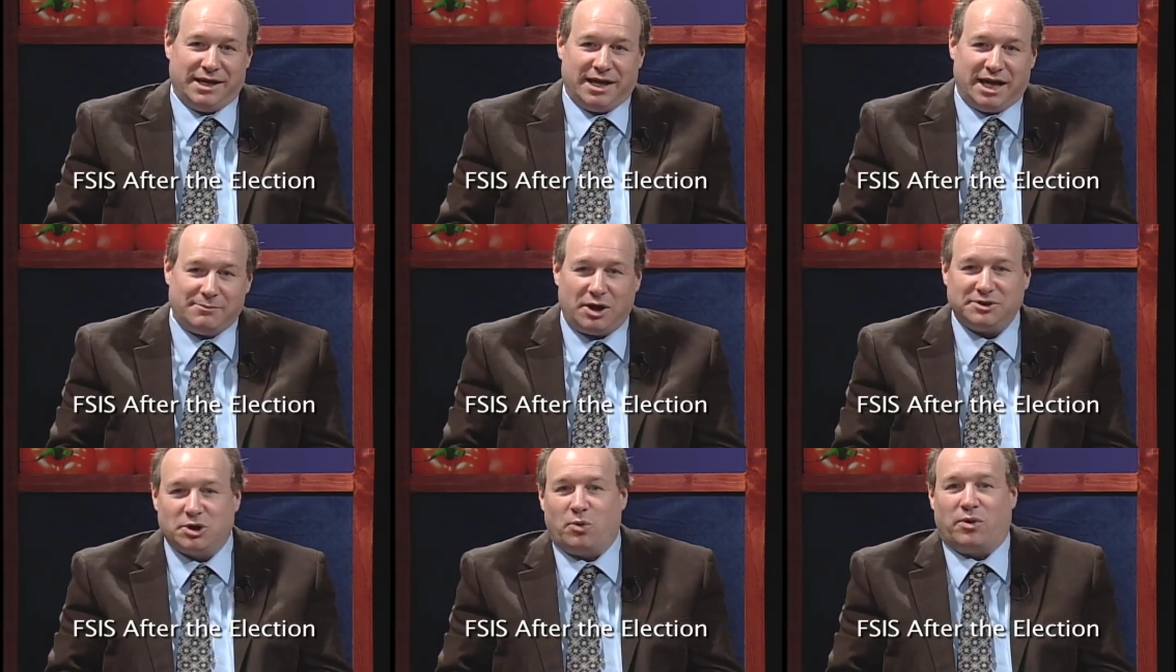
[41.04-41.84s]
And I'm
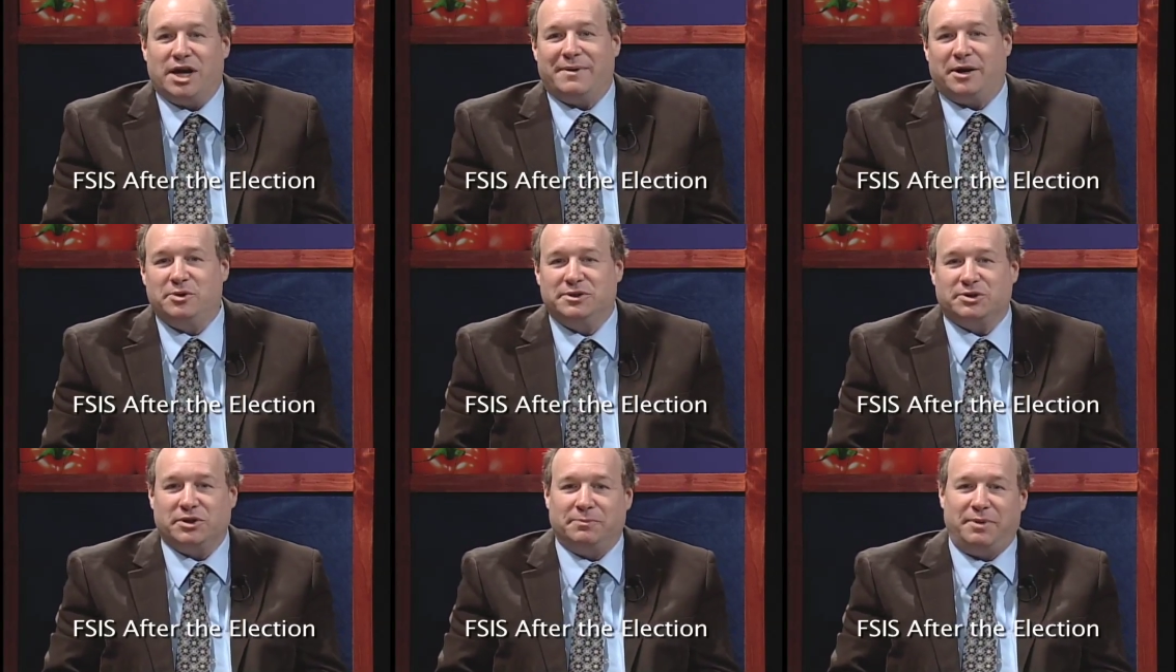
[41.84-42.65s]
also worried about who is
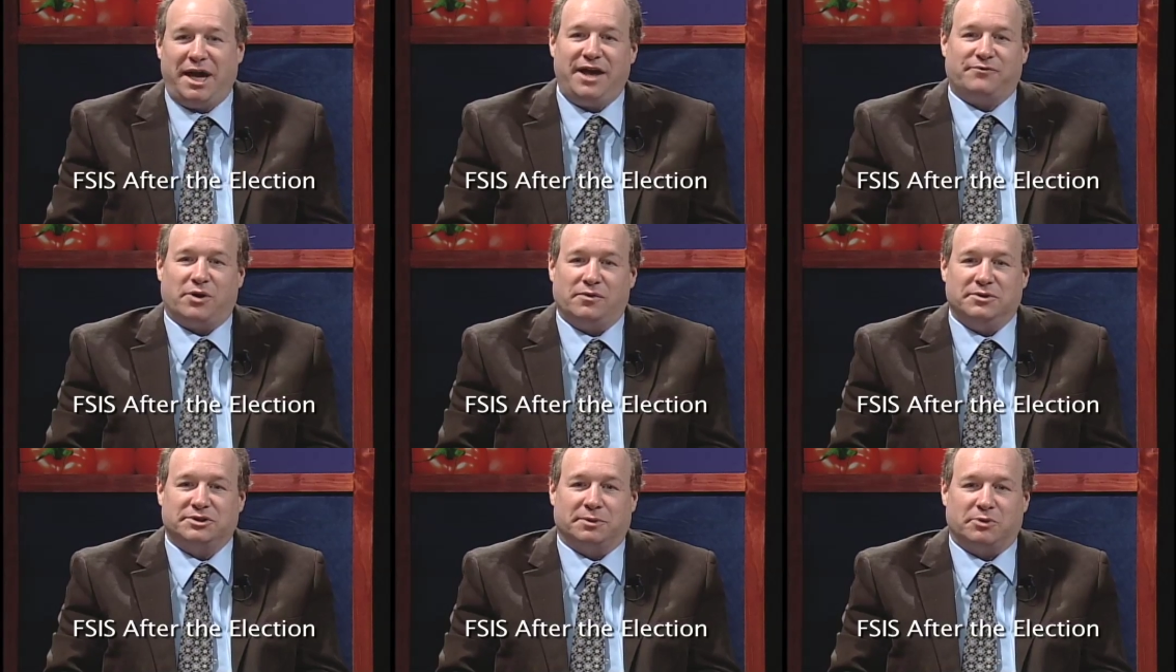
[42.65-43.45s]
going to pay for all
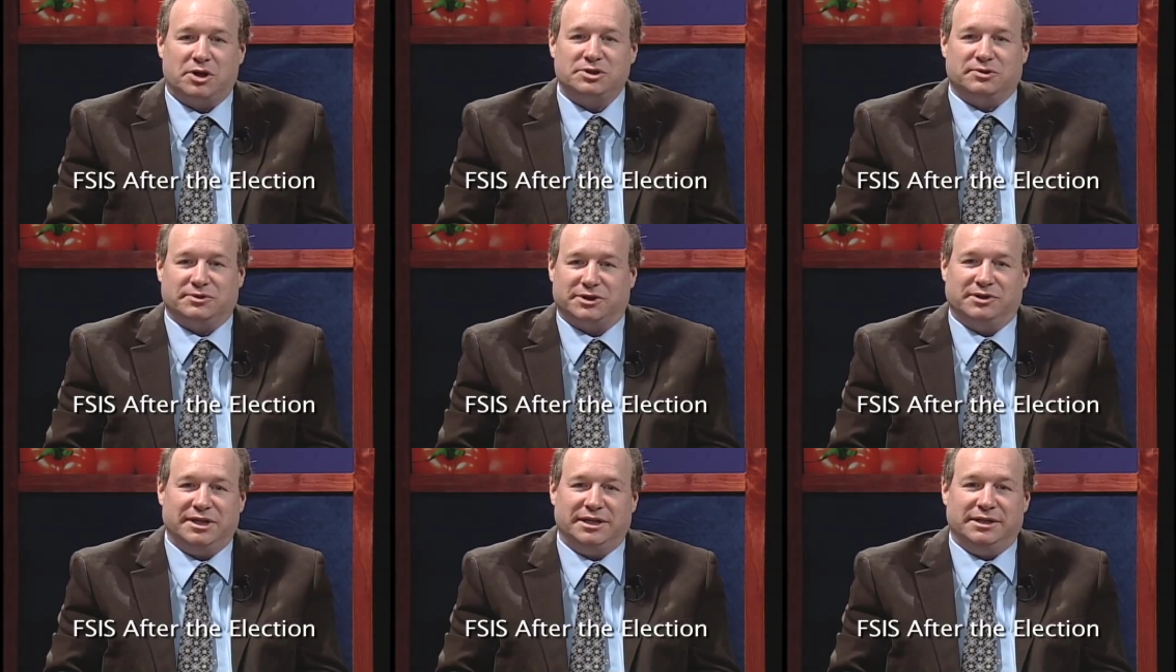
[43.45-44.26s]
those commercials that are
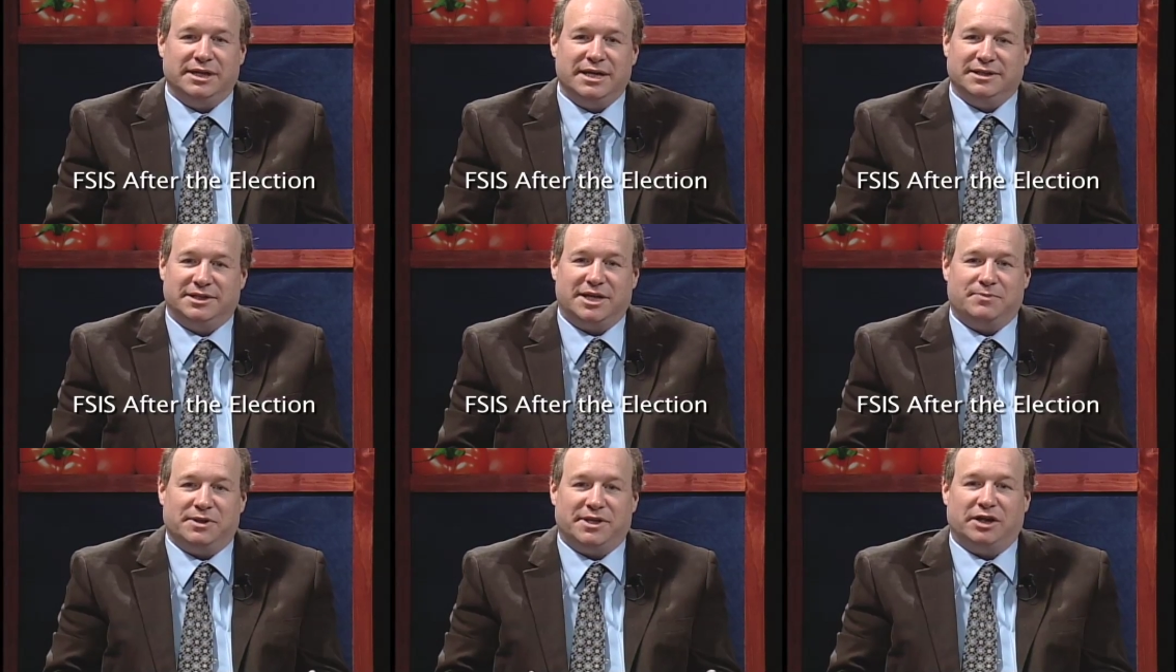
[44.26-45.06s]
needed to keep
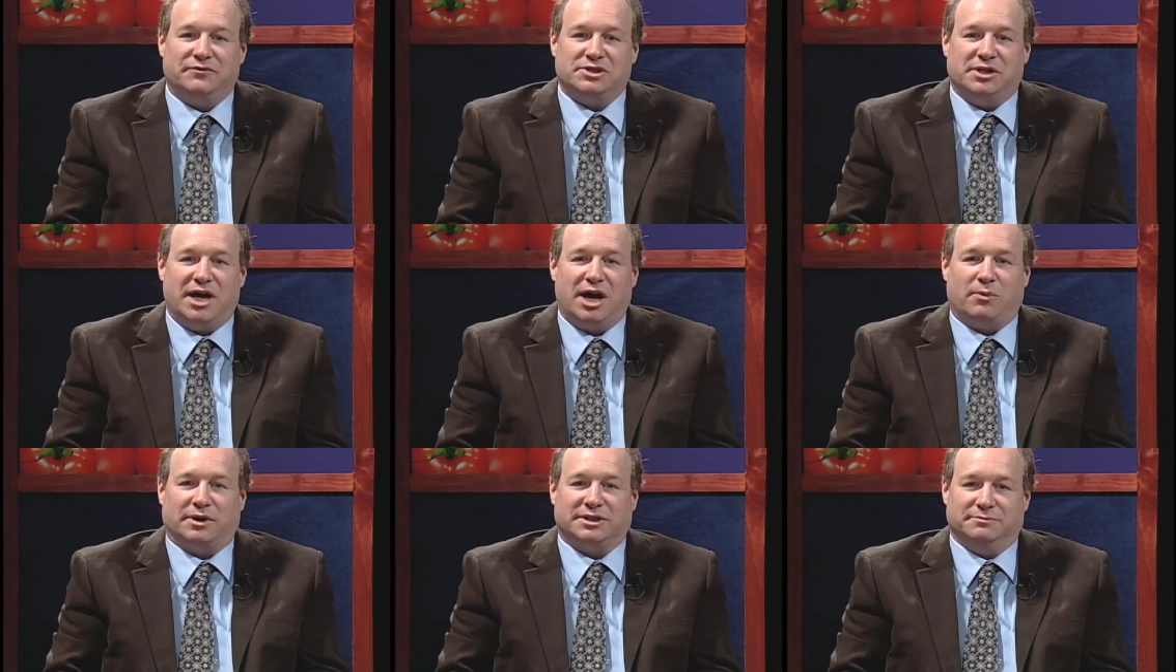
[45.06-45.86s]
the television
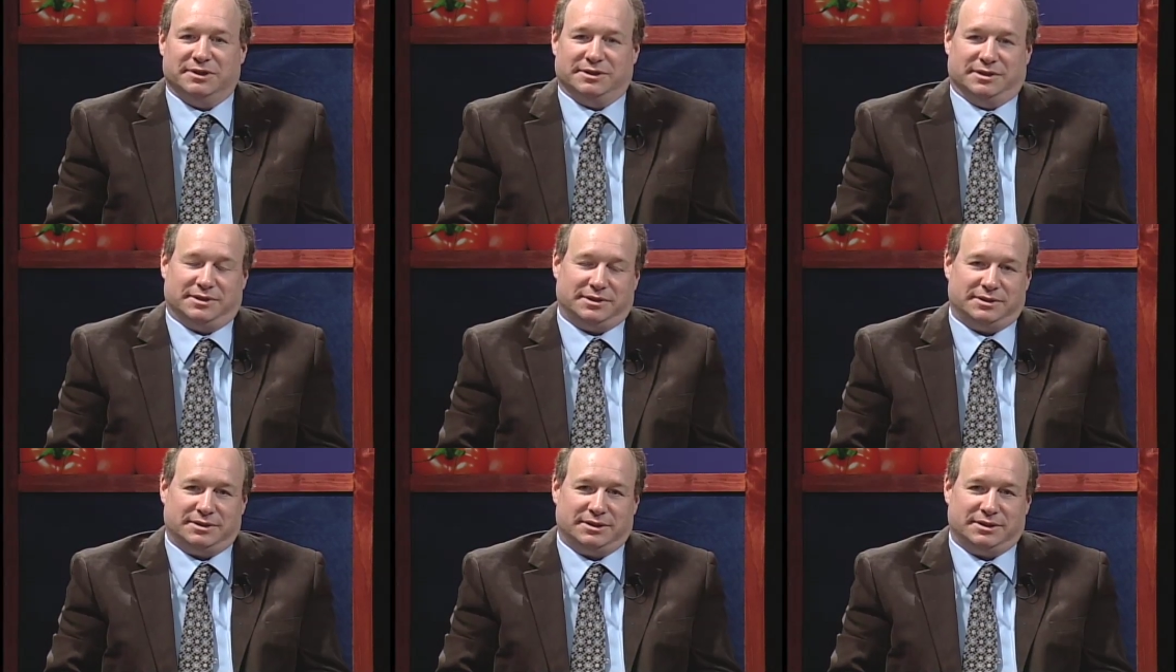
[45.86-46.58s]
networks in business.